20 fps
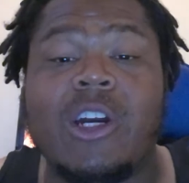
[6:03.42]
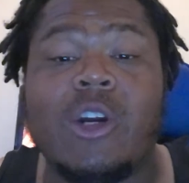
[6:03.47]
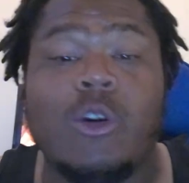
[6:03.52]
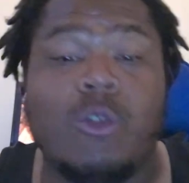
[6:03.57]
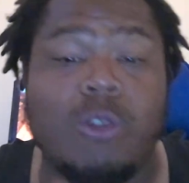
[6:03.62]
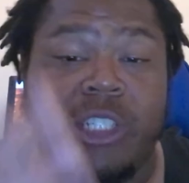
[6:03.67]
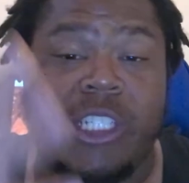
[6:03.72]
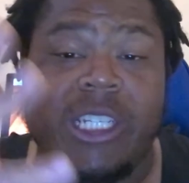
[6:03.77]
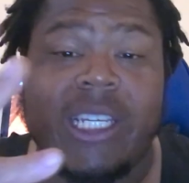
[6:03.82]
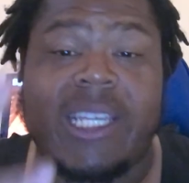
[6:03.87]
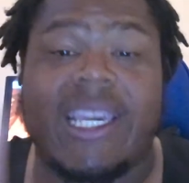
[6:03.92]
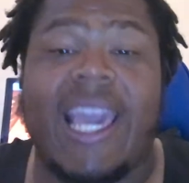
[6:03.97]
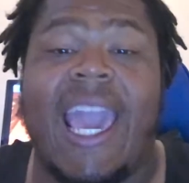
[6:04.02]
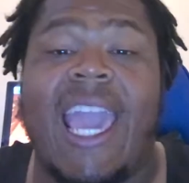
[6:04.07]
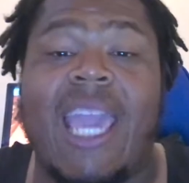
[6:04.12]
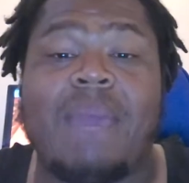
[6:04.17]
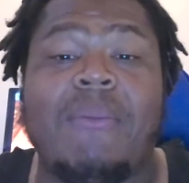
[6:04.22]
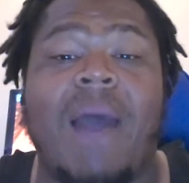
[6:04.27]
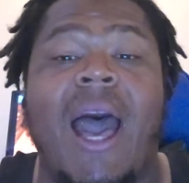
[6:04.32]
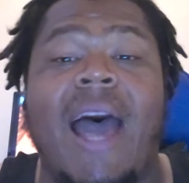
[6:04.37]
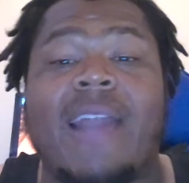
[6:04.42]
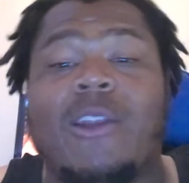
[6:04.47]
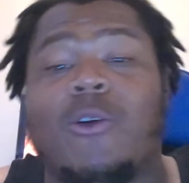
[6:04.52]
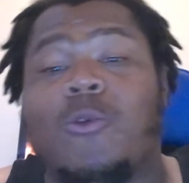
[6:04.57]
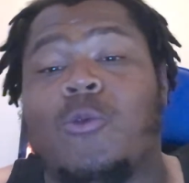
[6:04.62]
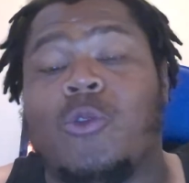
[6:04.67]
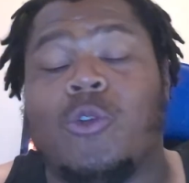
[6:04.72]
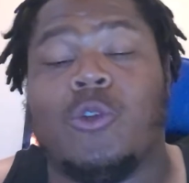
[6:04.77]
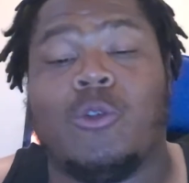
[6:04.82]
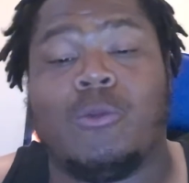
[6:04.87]
who she came out the
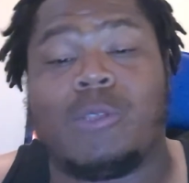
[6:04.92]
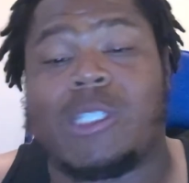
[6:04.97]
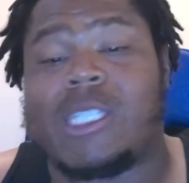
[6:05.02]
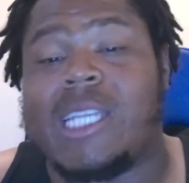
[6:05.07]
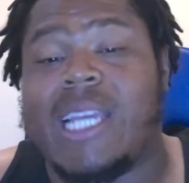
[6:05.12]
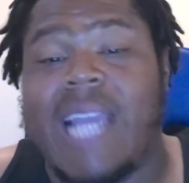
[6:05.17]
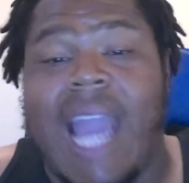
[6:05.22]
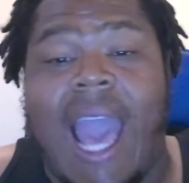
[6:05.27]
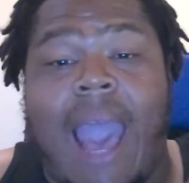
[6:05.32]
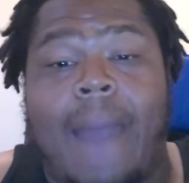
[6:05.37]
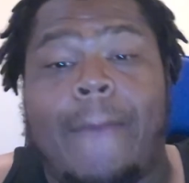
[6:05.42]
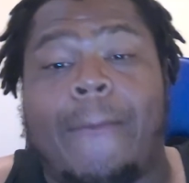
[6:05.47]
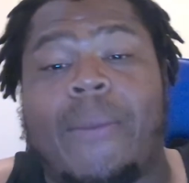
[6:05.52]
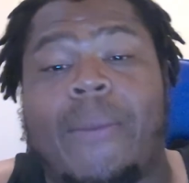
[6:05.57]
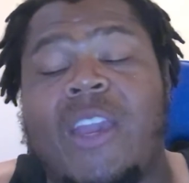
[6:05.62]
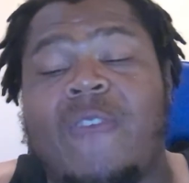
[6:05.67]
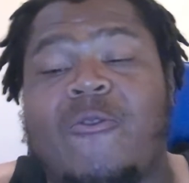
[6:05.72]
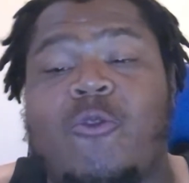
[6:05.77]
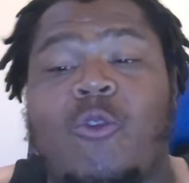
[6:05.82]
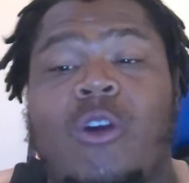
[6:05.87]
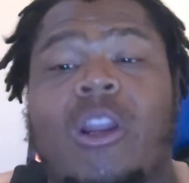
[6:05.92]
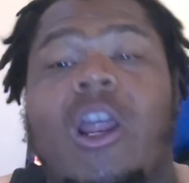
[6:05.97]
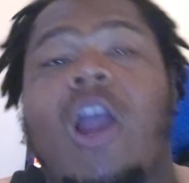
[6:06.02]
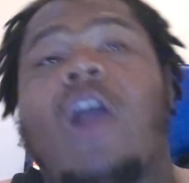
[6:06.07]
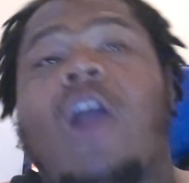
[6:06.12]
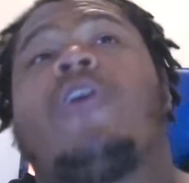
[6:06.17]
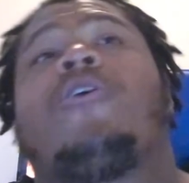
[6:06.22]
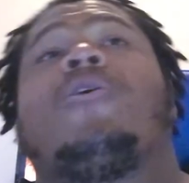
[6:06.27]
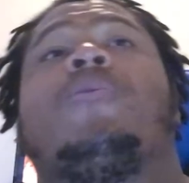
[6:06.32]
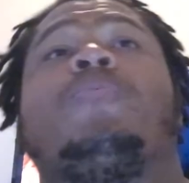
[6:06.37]
womb. She got beef with
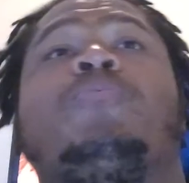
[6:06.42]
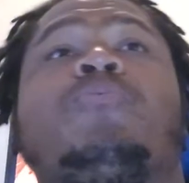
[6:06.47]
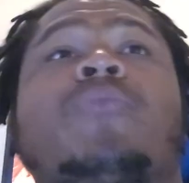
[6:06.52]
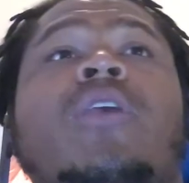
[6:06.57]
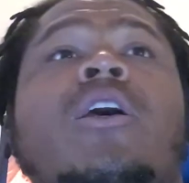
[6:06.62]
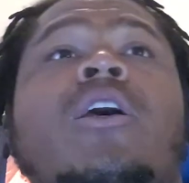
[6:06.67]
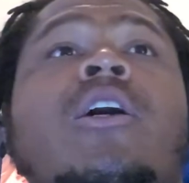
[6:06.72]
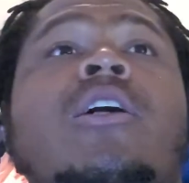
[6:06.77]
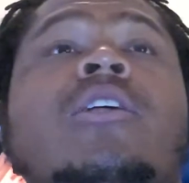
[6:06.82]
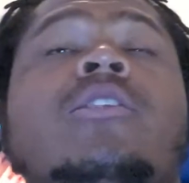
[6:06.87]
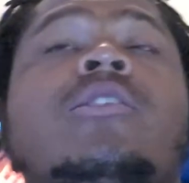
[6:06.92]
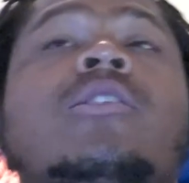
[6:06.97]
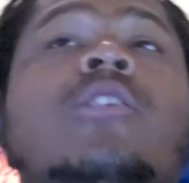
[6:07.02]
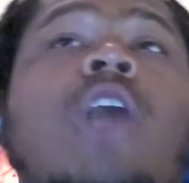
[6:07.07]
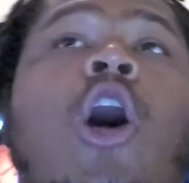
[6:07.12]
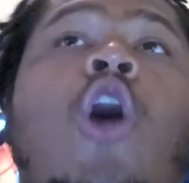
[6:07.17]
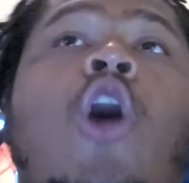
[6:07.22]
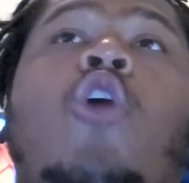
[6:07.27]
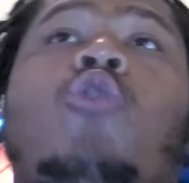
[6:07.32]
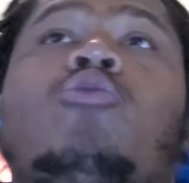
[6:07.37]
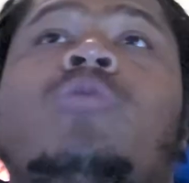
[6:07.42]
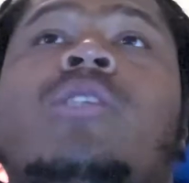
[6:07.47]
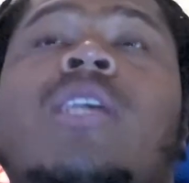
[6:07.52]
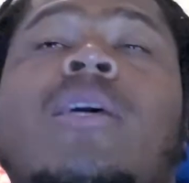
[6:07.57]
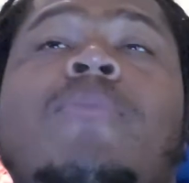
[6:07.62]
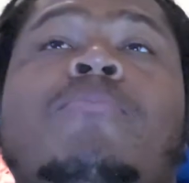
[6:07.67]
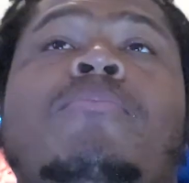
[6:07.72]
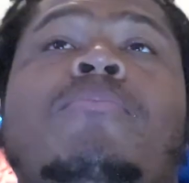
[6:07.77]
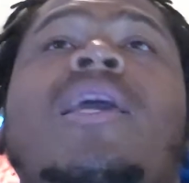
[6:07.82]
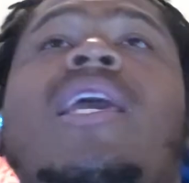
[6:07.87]
her. So
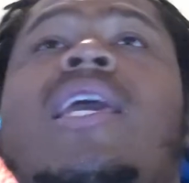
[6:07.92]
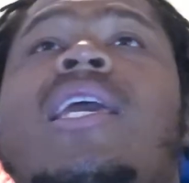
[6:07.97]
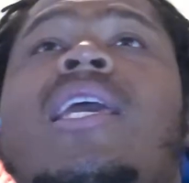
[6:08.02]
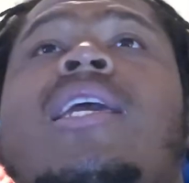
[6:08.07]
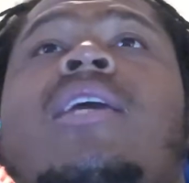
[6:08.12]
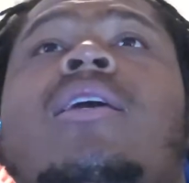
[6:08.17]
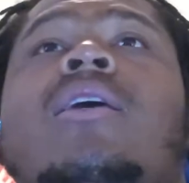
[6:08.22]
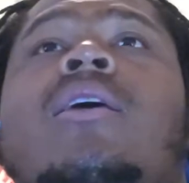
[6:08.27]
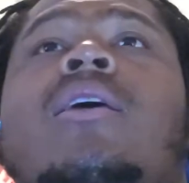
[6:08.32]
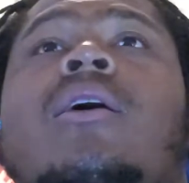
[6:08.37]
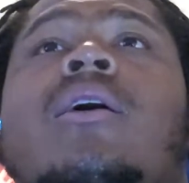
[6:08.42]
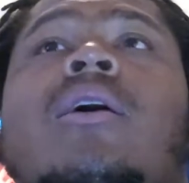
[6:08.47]
to me,